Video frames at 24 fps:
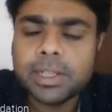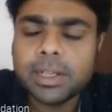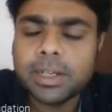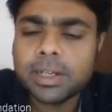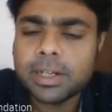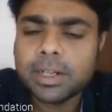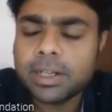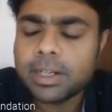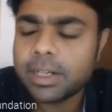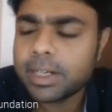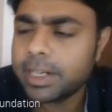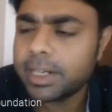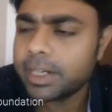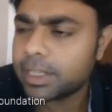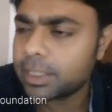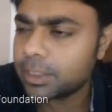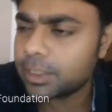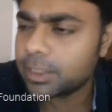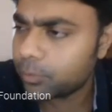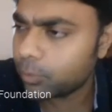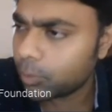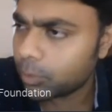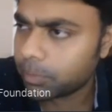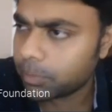the CRR
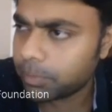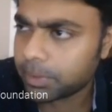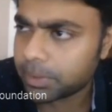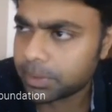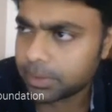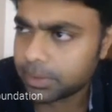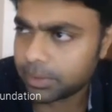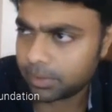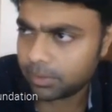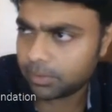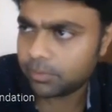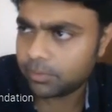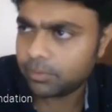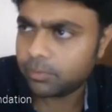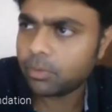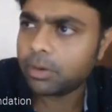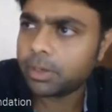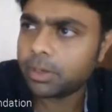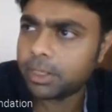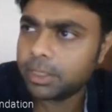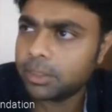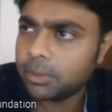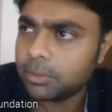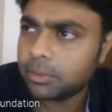rate is 4%.
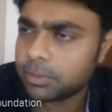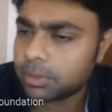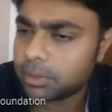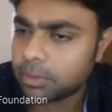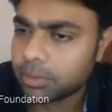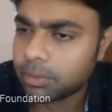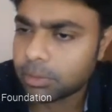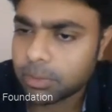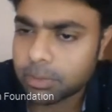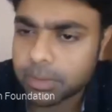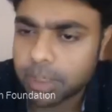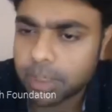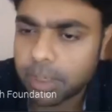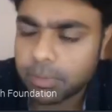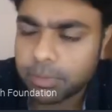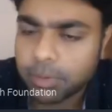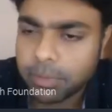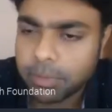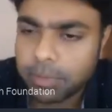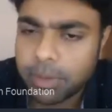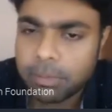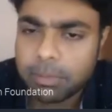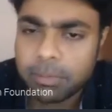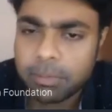40,000
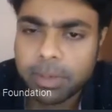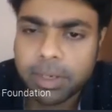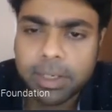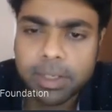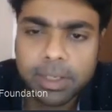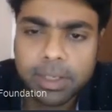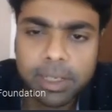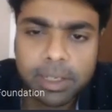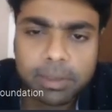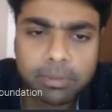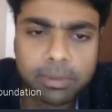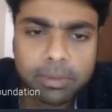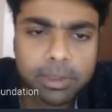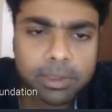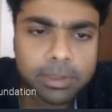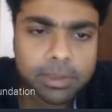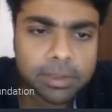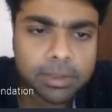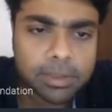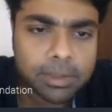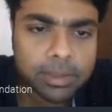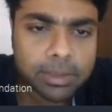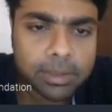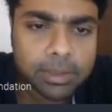crores have to be maintained
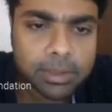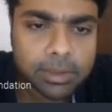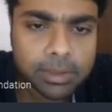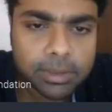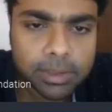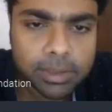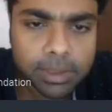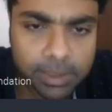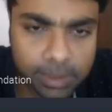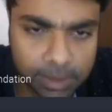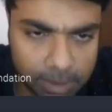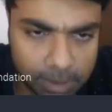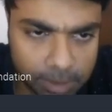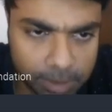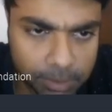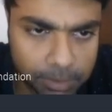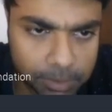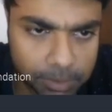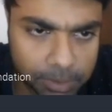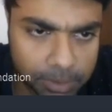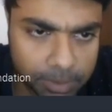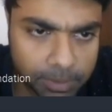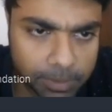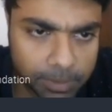with the
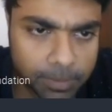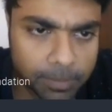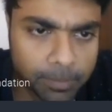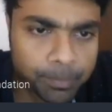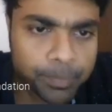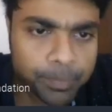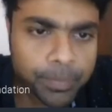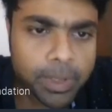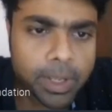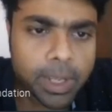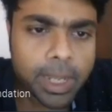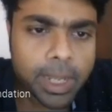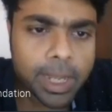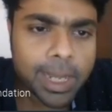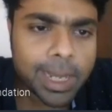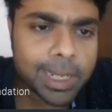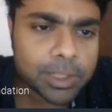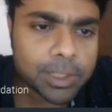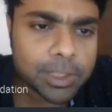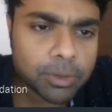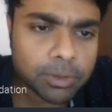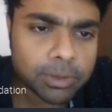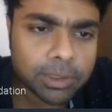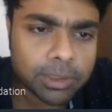institution.
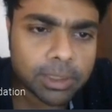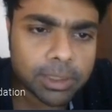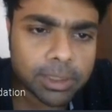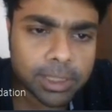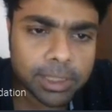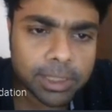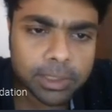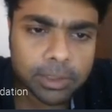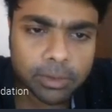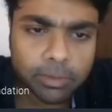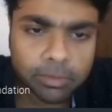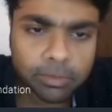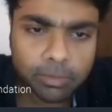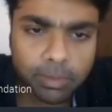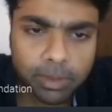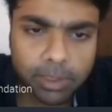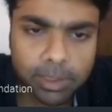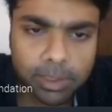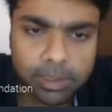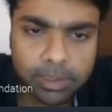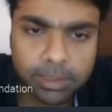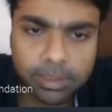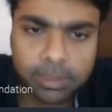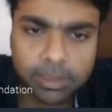As on 13th
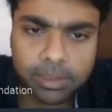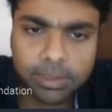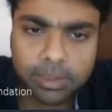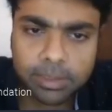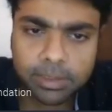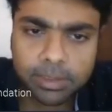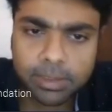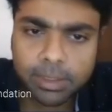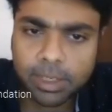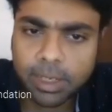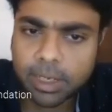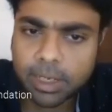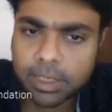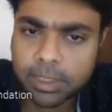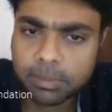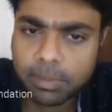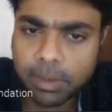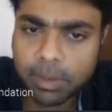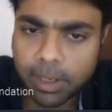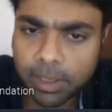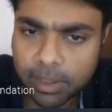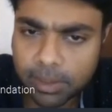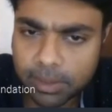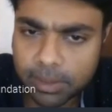of March, this
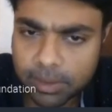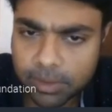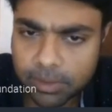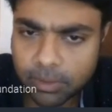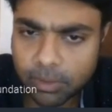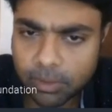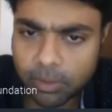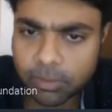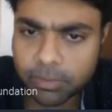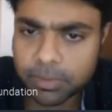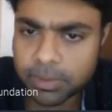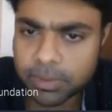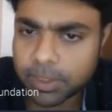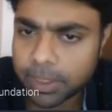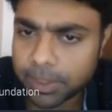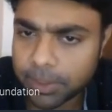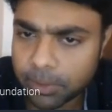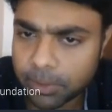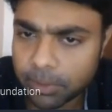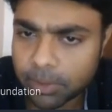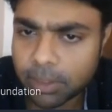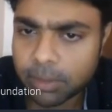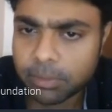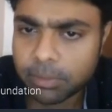cash balance of
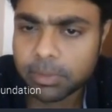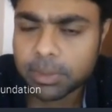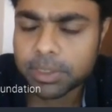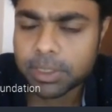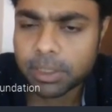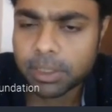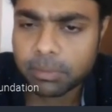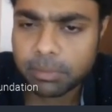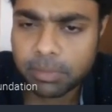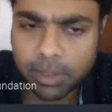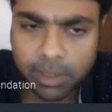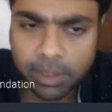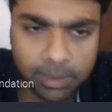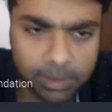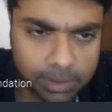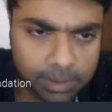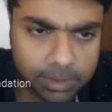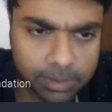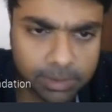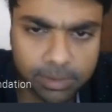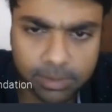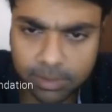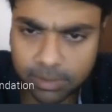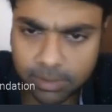scheduled commercial
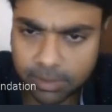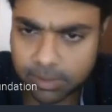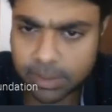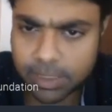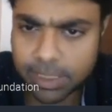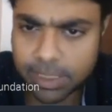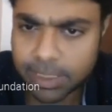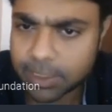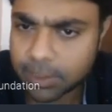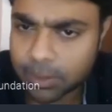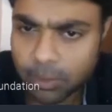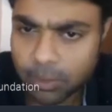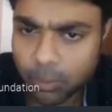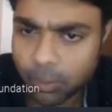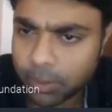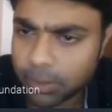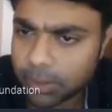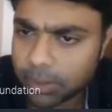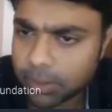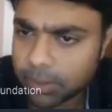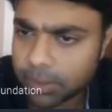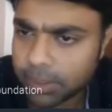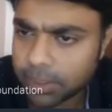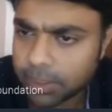banks,
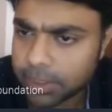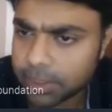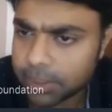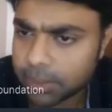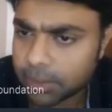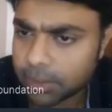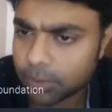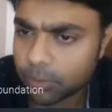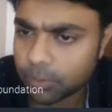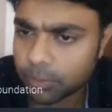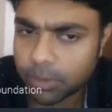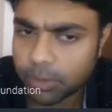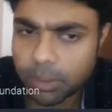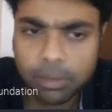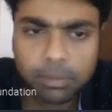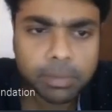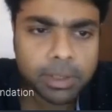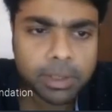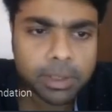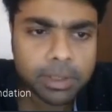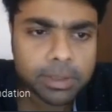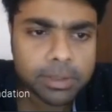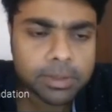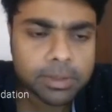excluding the regional
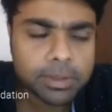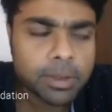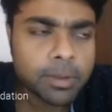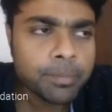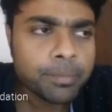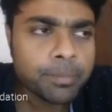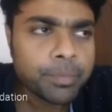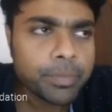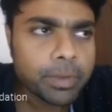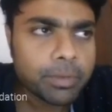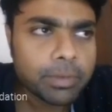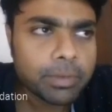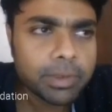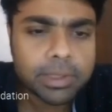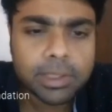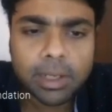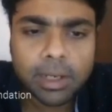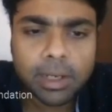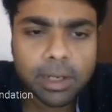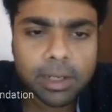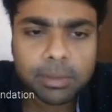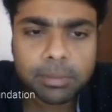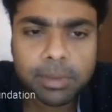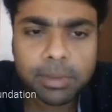rural banks,
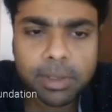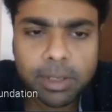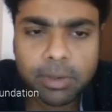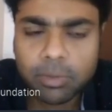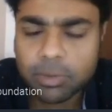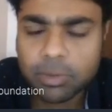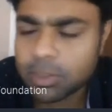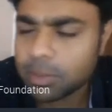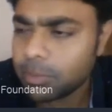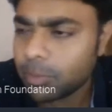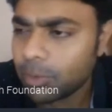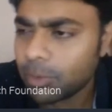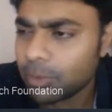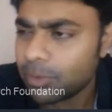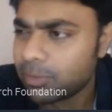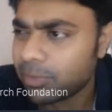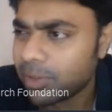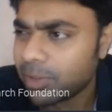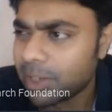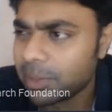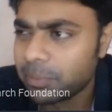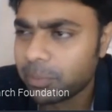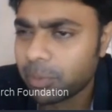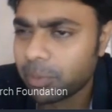with RBI was
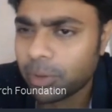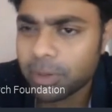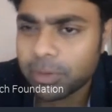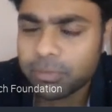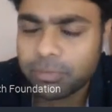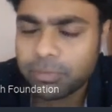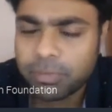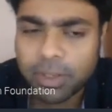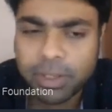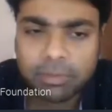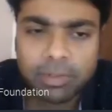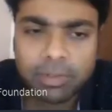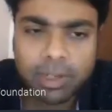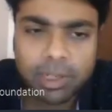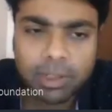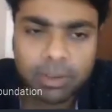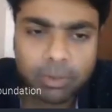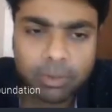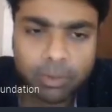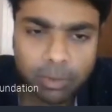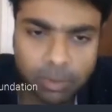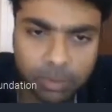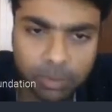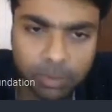about
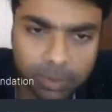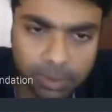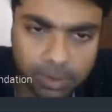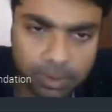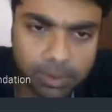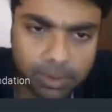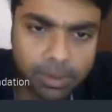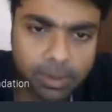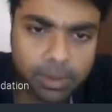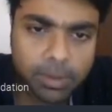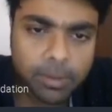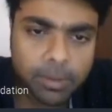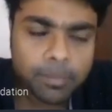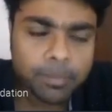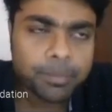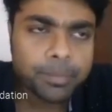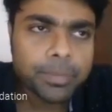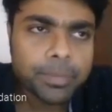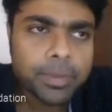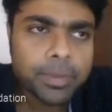5.5 lakh crores,